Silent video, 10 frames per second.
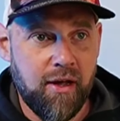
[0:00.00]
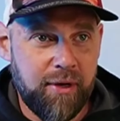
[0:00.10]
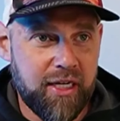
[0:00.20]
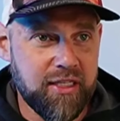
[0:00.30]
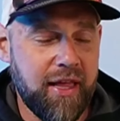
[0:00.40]

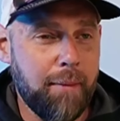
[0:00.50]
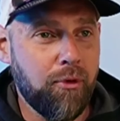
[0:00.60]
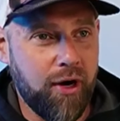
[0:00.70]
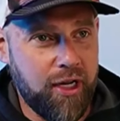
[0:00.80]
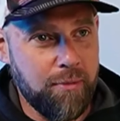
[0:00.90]
Because at that
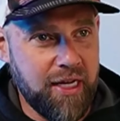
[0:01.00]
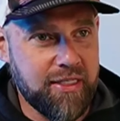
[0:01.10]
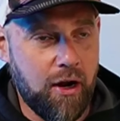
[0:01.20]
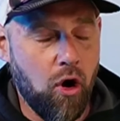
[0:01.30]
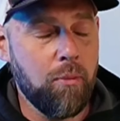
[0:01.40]
point, you may
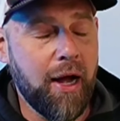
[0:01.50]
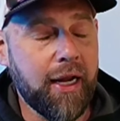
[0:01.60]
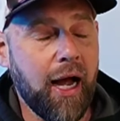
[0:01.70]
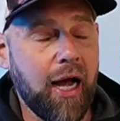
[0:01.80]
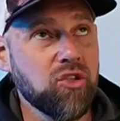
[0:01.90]
say, oh my
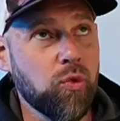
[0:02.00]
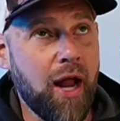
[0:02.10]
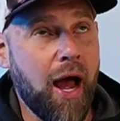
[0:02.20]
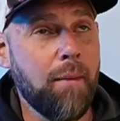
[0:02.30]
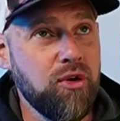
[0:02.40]
gosh, we're
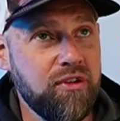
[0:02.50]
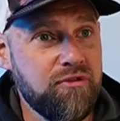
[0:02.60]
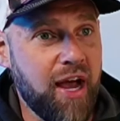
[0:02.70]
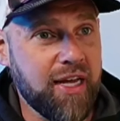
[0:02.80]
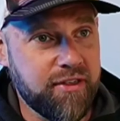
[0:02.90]
not moving
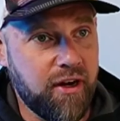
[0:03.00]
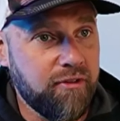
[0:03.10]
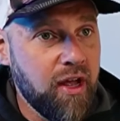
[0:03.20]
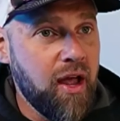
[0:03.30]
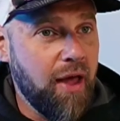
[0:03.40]
fast
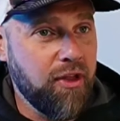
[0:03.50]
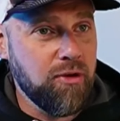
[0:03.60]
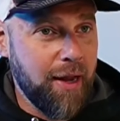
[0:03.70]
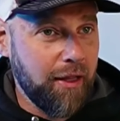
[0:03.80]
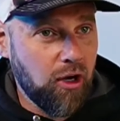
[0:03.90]
enough. And then
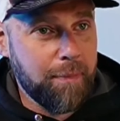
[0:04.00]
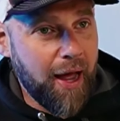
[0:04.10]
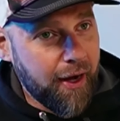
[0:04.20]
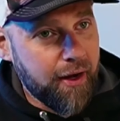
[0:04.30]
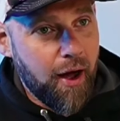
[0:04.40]
you may look
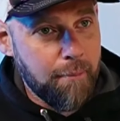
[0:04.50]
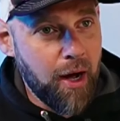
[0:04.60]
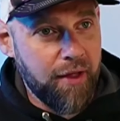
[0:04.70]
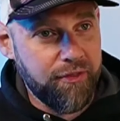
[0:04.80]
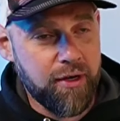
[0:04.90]
back a
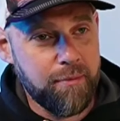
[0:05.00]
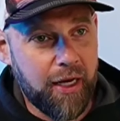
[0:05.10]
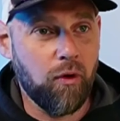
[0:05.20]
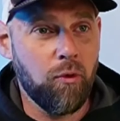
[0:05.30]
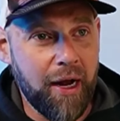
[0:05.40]
month and be
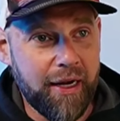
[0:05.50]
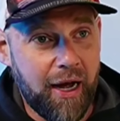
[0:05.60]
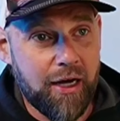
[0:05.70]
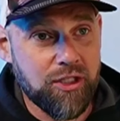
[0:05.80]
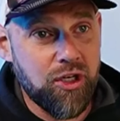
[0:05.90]
like, oh my
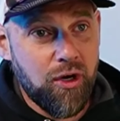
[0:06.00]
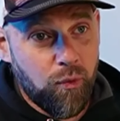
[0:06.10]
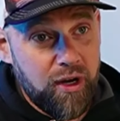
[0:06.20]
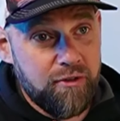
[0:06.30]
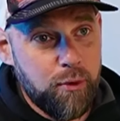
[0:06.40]
gosh,
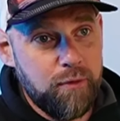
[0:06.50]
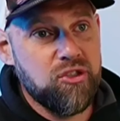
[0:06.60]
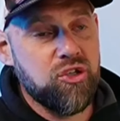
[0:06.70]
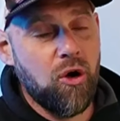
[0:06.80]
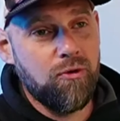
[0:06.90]
we have moved
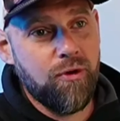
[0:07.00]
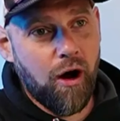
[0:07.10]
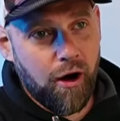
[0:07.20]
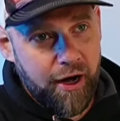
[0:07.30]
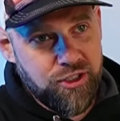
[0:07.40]
so
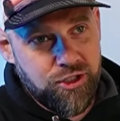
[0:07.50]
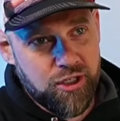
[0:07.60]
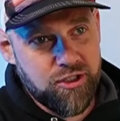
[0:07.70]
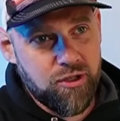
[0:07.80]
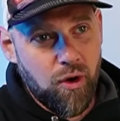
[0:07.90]
far in
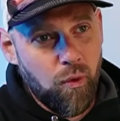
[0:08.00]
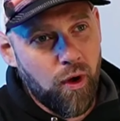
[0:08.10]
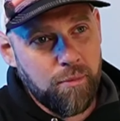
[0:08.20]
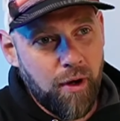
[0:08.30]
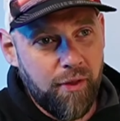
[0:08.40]
just
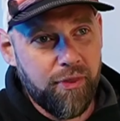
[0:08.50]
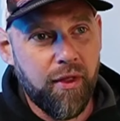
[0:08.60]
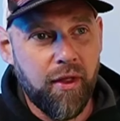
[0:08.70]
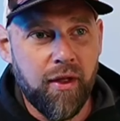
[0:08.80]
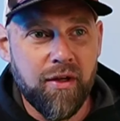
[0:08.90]
1 month.
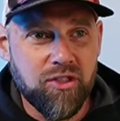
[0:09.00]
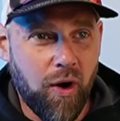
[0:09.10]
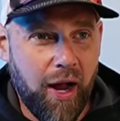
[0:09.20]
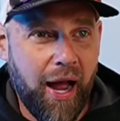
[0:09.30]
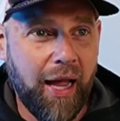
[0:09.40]
So
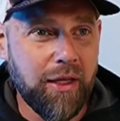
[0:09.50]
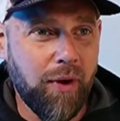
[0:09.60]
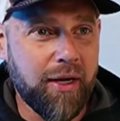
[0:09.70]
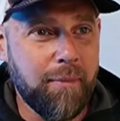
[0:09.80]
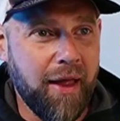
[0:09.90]
I highly
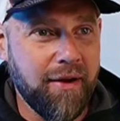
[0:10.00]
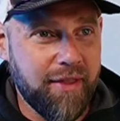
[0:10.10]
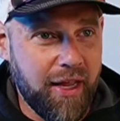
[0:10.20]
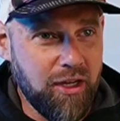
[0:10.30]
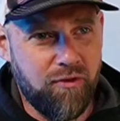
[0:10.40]
recommend
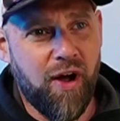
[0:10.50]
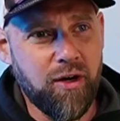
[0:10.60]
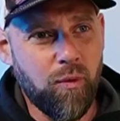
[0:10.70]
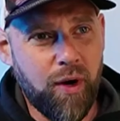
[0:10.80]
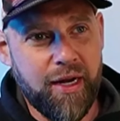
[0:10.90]
that you find
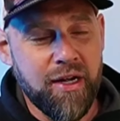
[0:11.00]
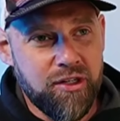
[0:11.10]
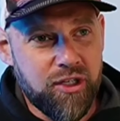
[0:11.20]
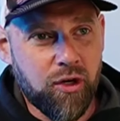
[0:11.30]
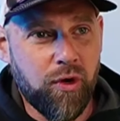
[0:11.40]
a way
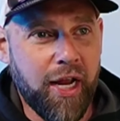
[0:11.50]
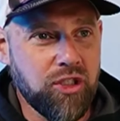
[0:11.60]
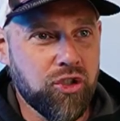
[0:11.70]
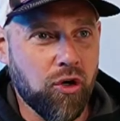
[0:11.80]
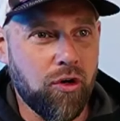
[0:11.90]
to create a
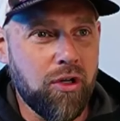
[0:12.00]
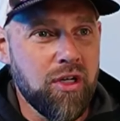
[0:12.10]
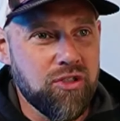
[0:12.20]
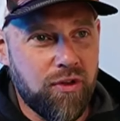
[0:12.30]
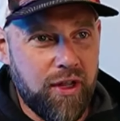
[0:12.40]
journal
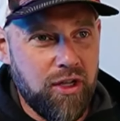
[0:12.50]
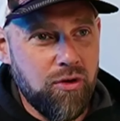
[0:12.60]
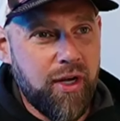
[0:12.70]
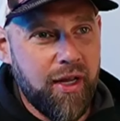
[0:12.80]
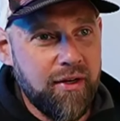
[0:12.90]
so that you
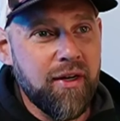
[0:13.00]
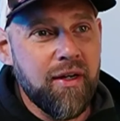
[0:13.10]
can